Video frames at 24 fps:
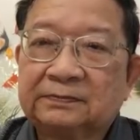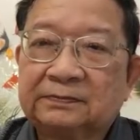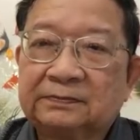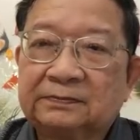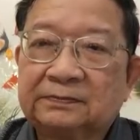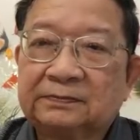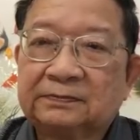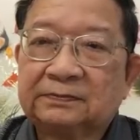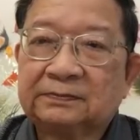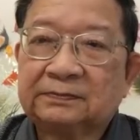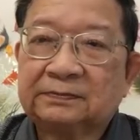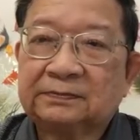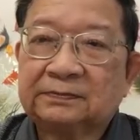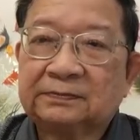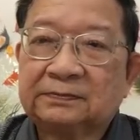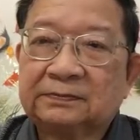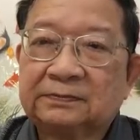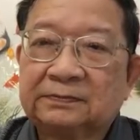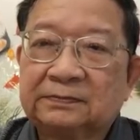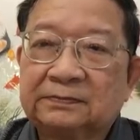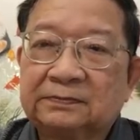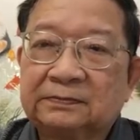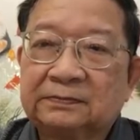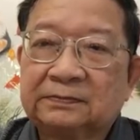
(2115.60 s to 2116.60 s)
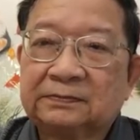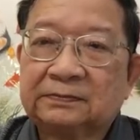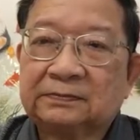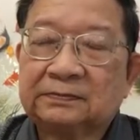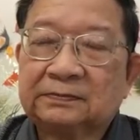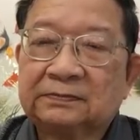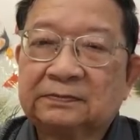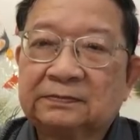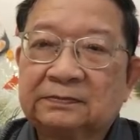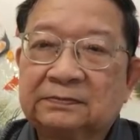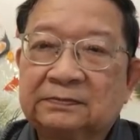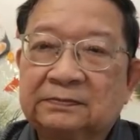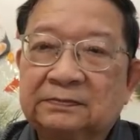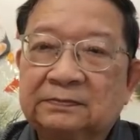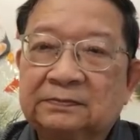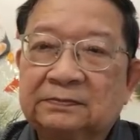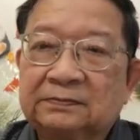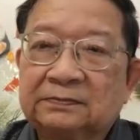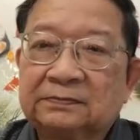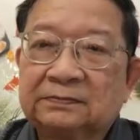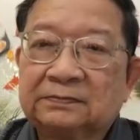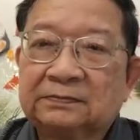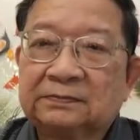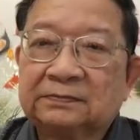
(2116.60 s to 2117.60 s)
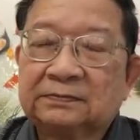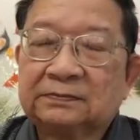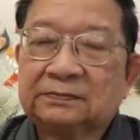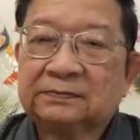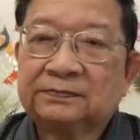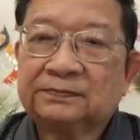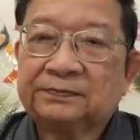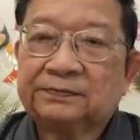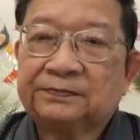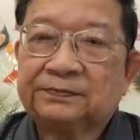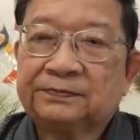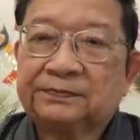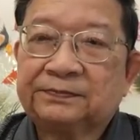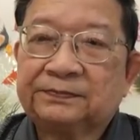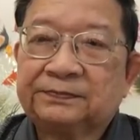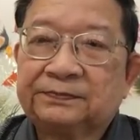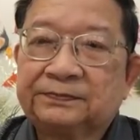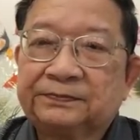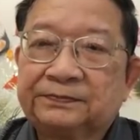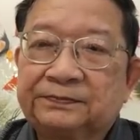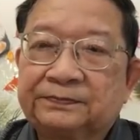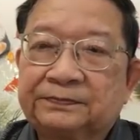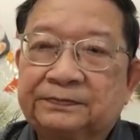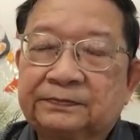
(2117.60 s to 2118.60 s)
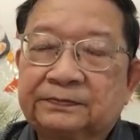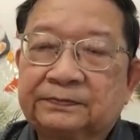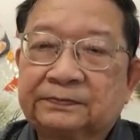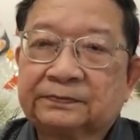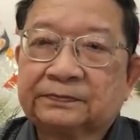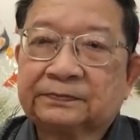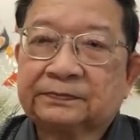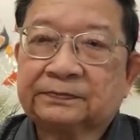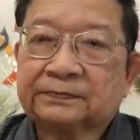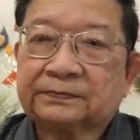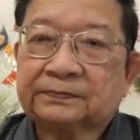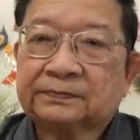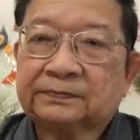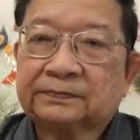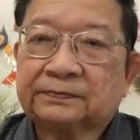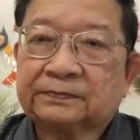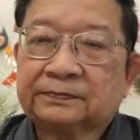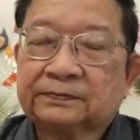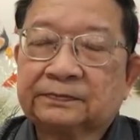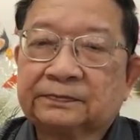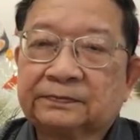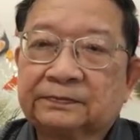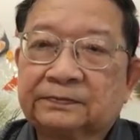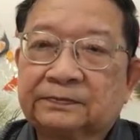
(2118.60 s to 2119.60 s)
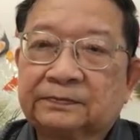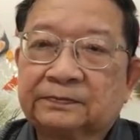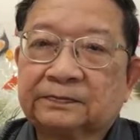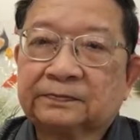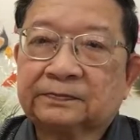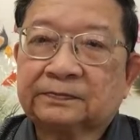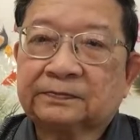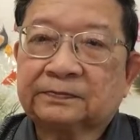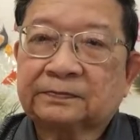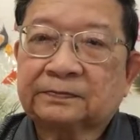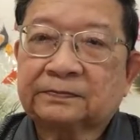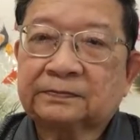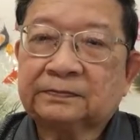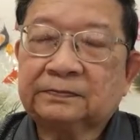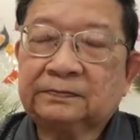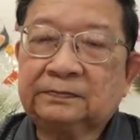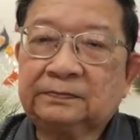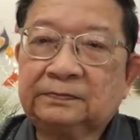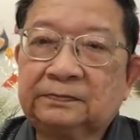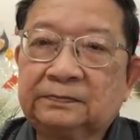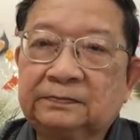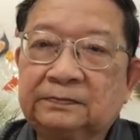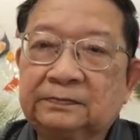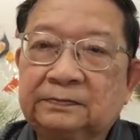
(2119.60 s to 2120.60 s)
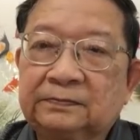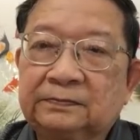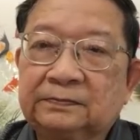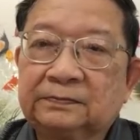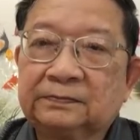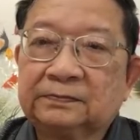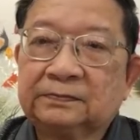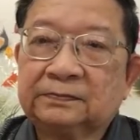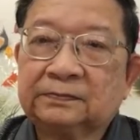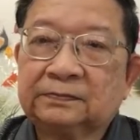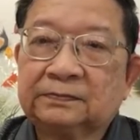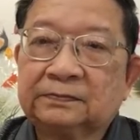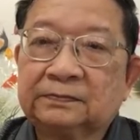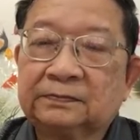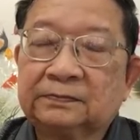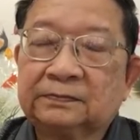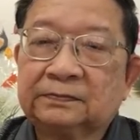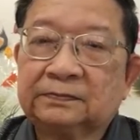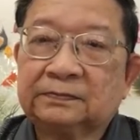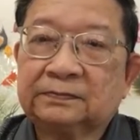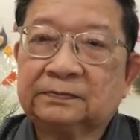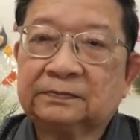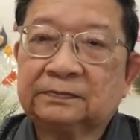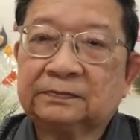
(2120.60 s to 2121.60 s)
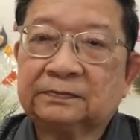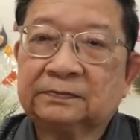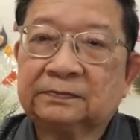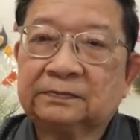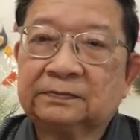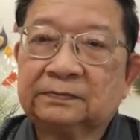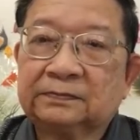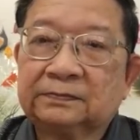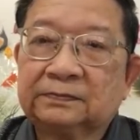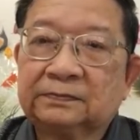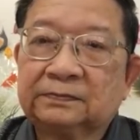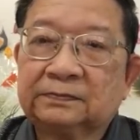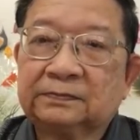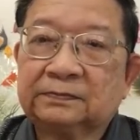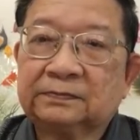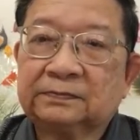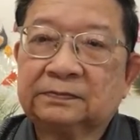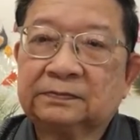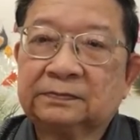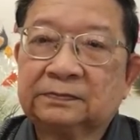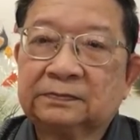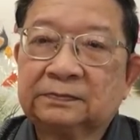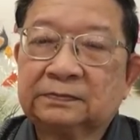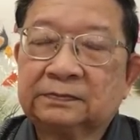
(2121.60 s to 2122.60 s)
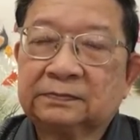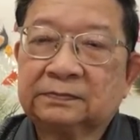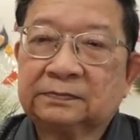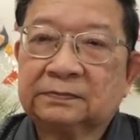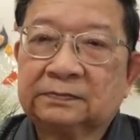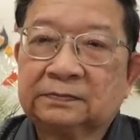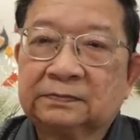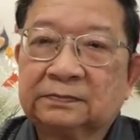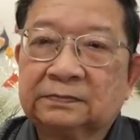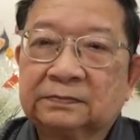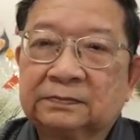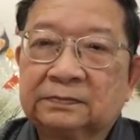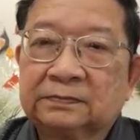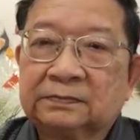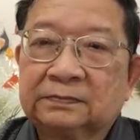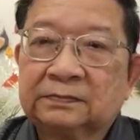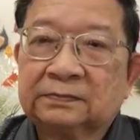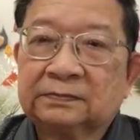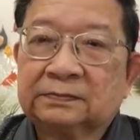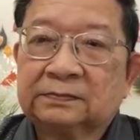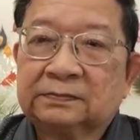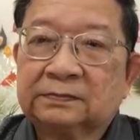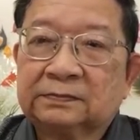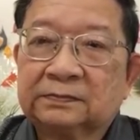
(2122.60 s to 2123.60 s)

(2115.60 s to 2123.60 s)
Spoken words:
[no speech]